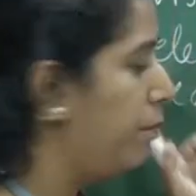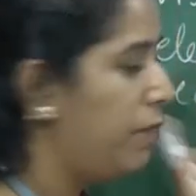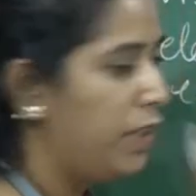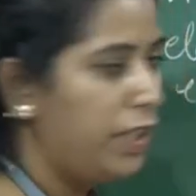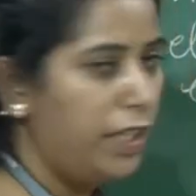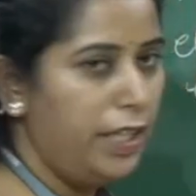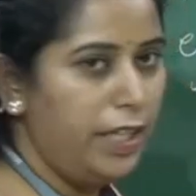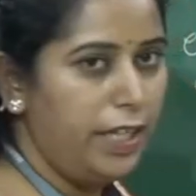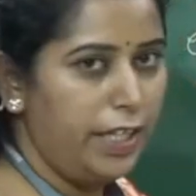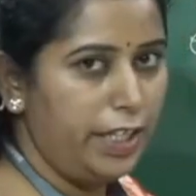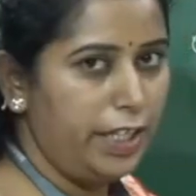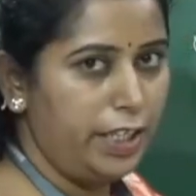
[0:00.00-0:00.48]
from
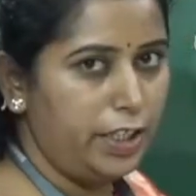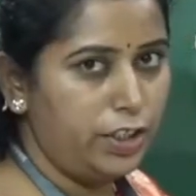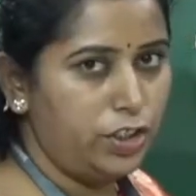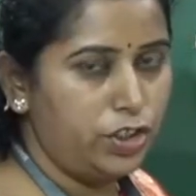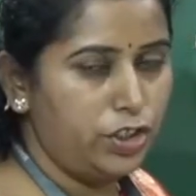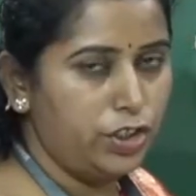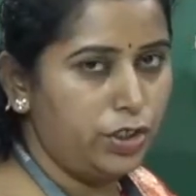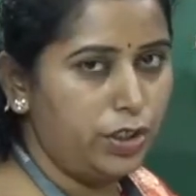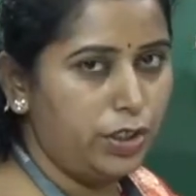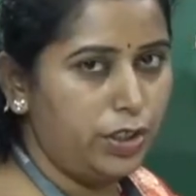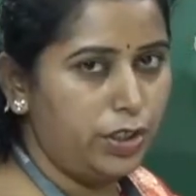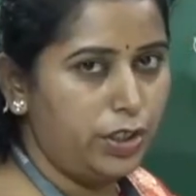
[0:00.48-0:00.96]

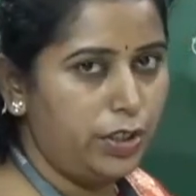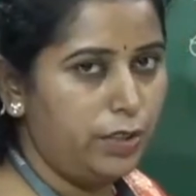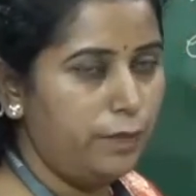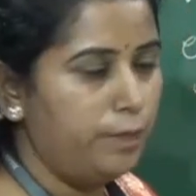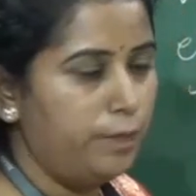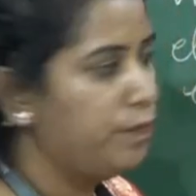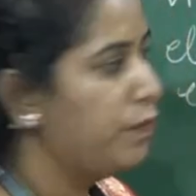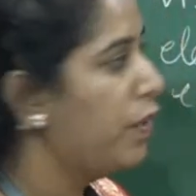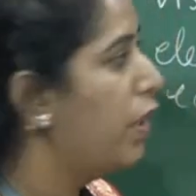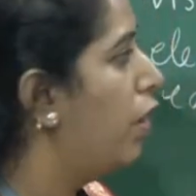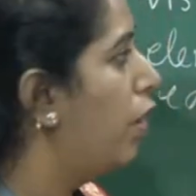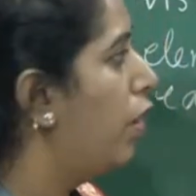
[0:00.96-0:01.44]
each
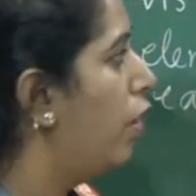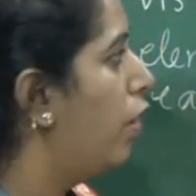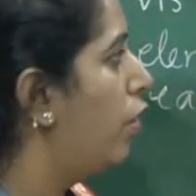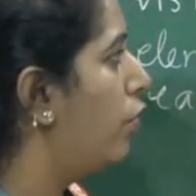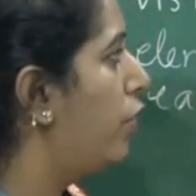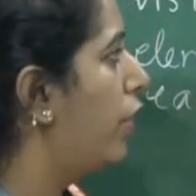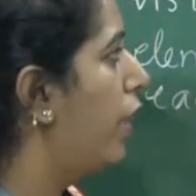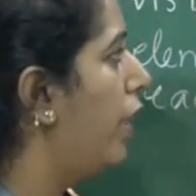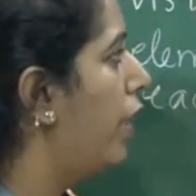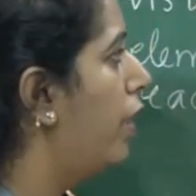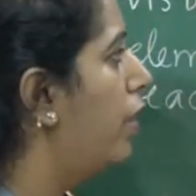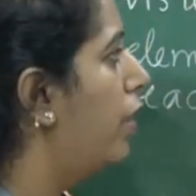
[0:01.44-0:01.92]
other.
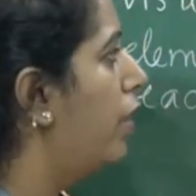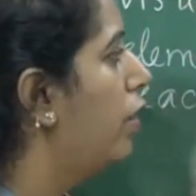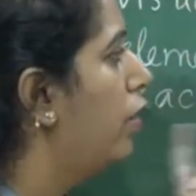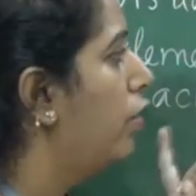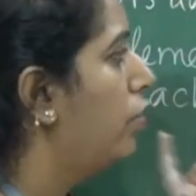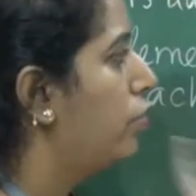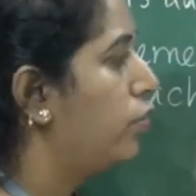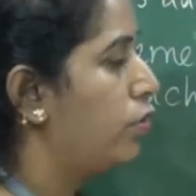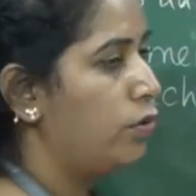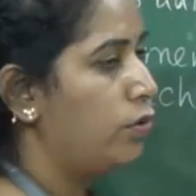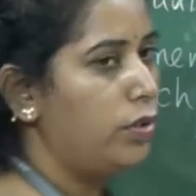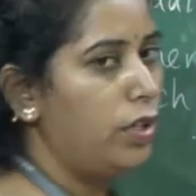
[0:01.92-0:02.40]
Okay,
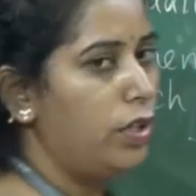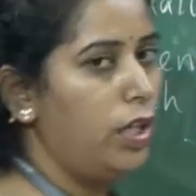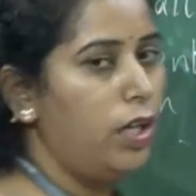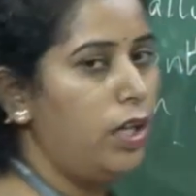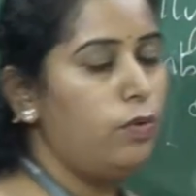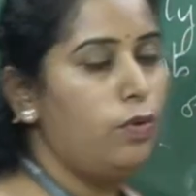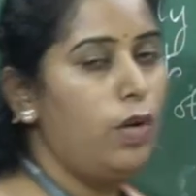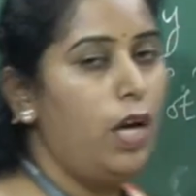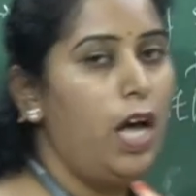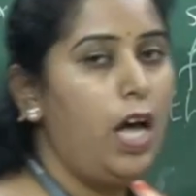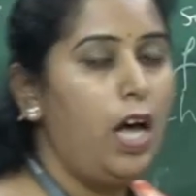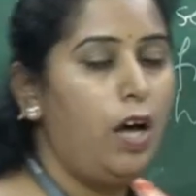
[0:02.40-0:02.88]
so
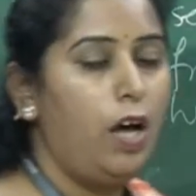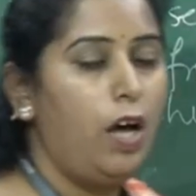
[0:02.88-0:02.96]
now